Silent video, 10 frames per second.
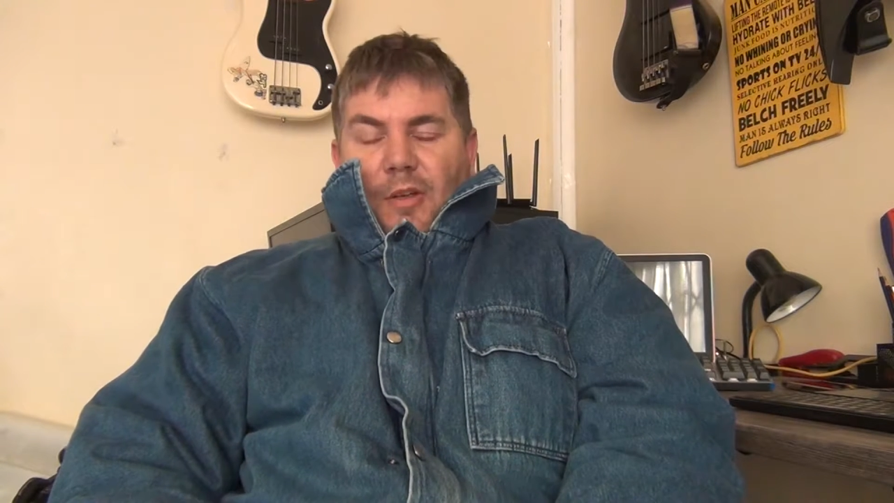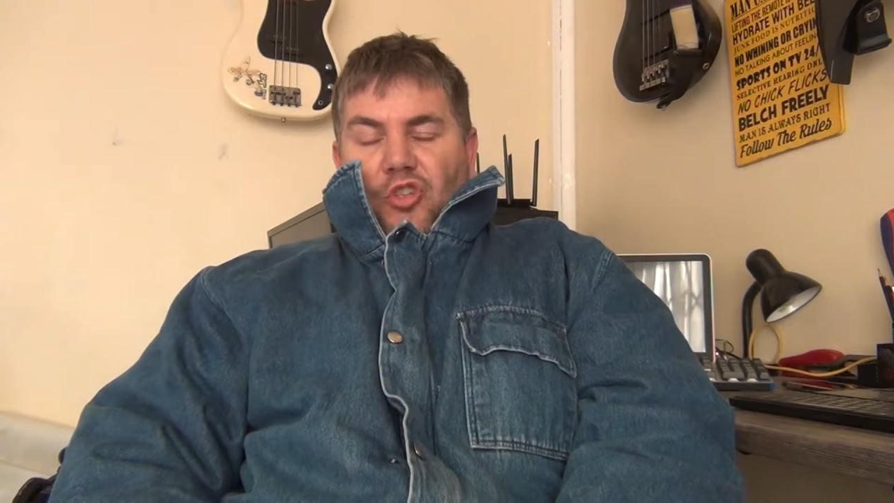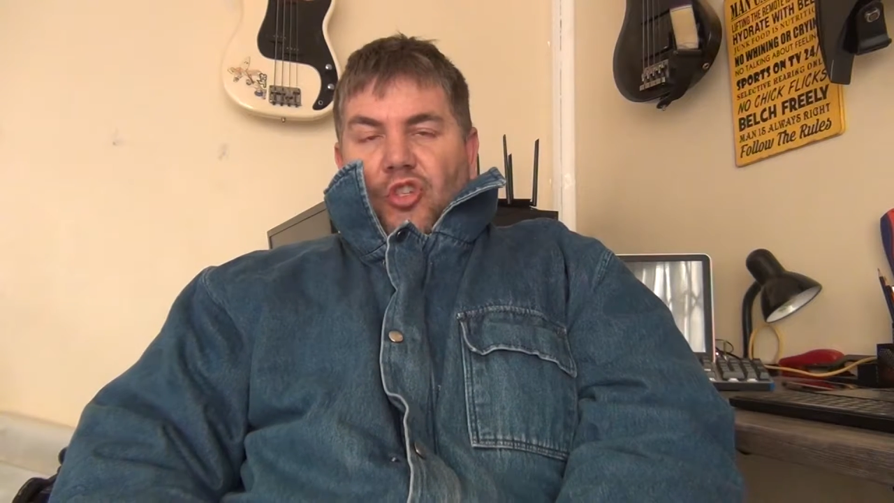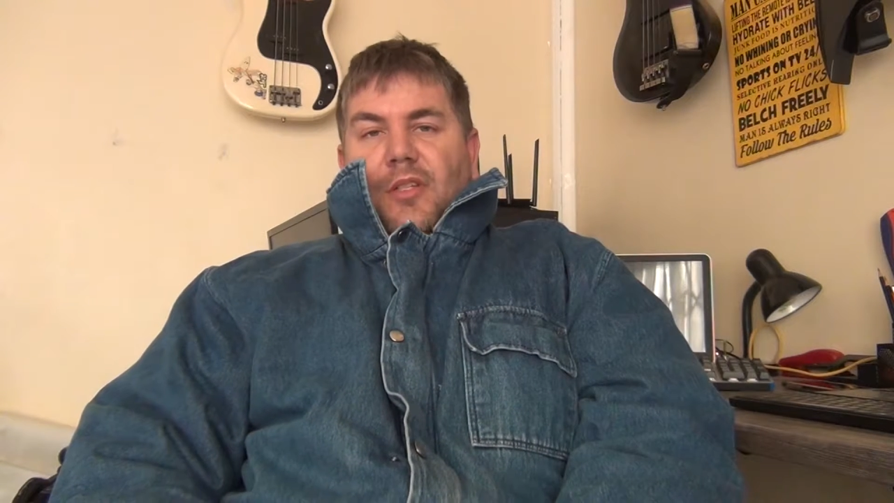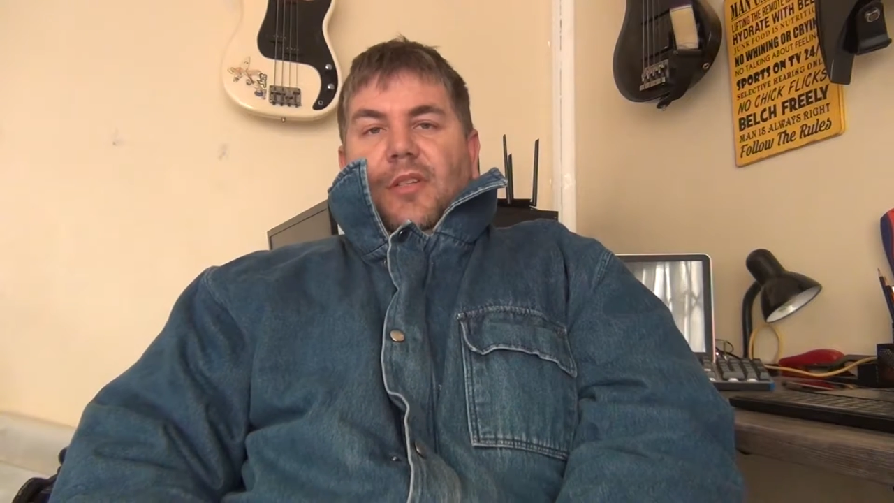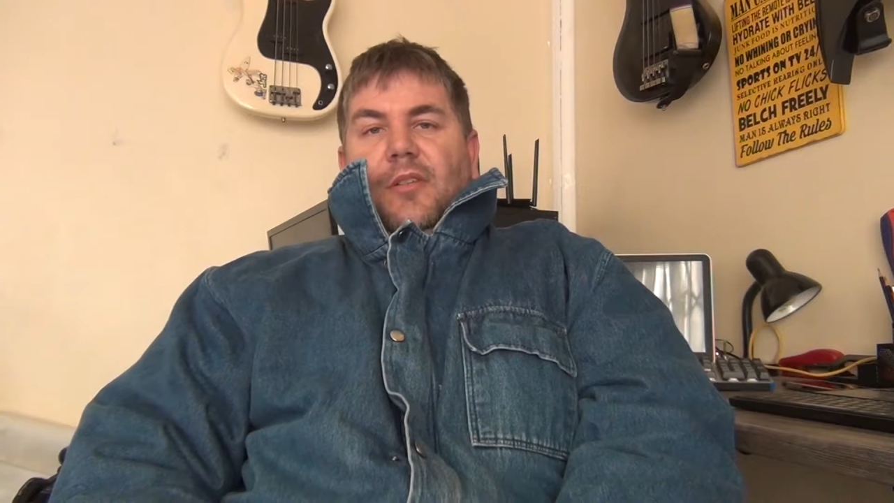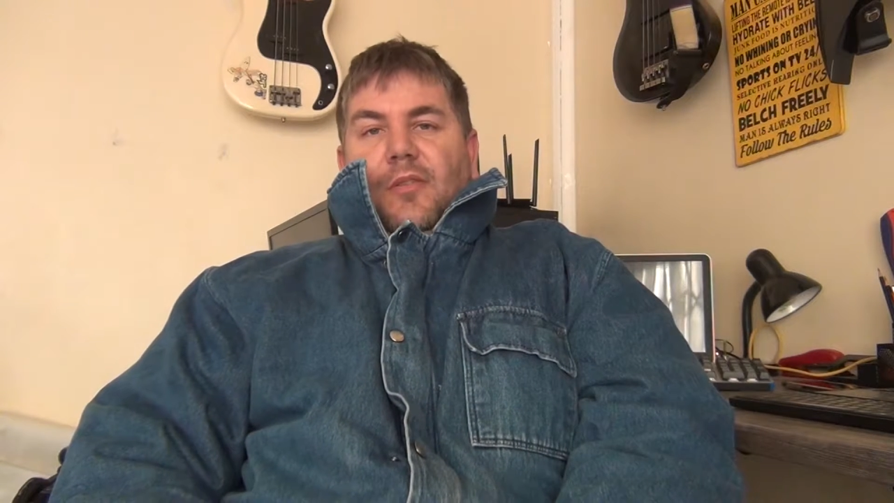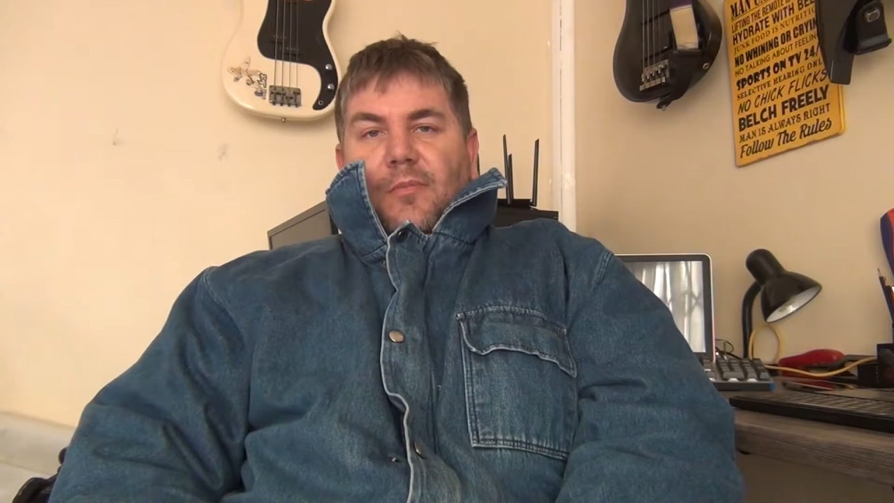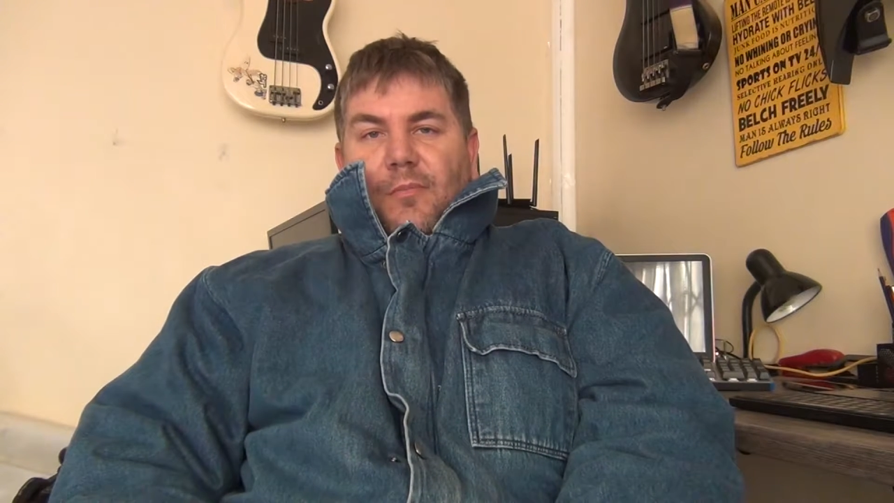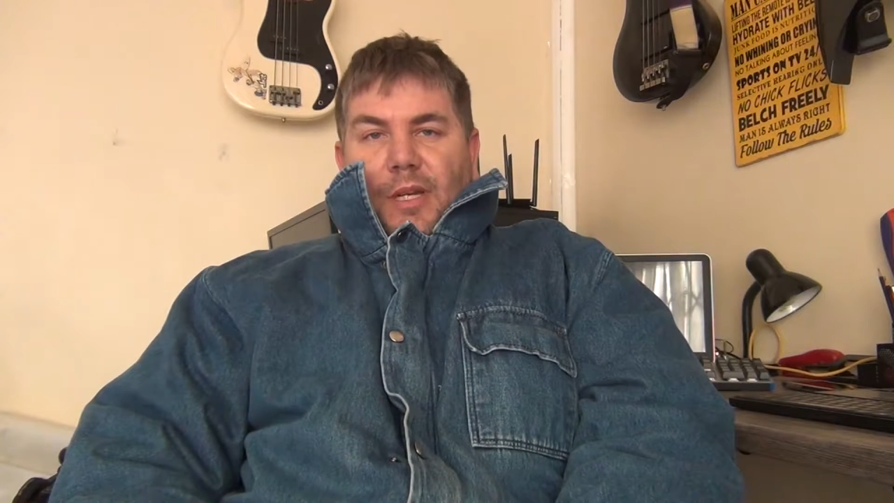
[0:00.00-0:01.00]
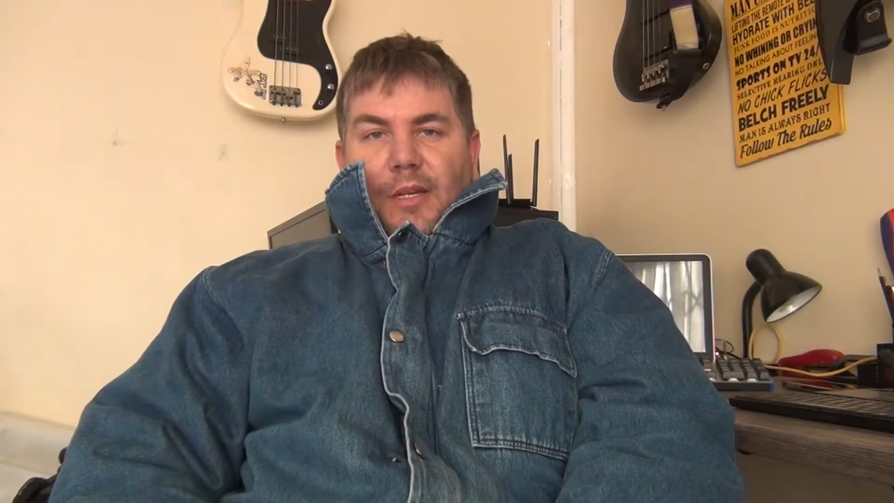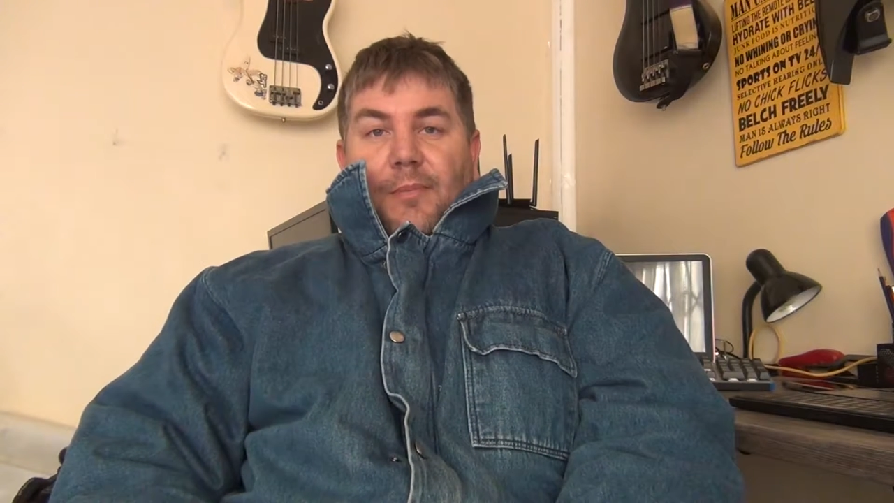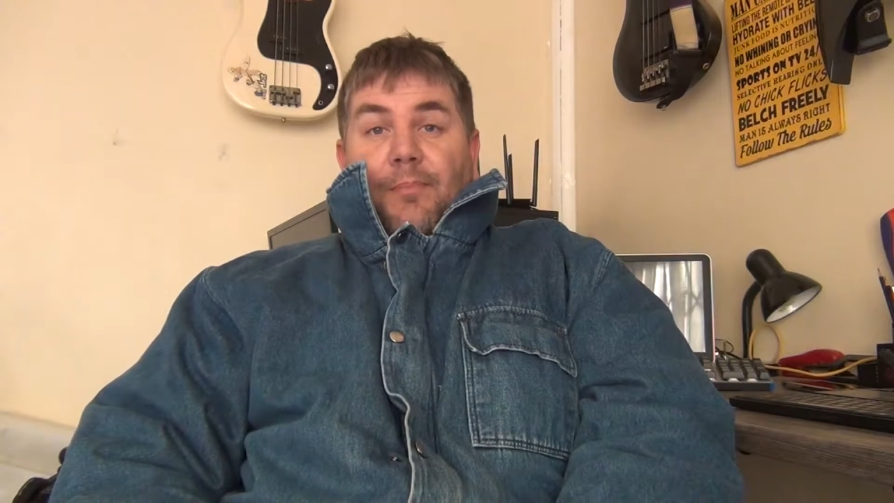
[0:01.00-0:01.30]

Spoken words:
I just did not make it,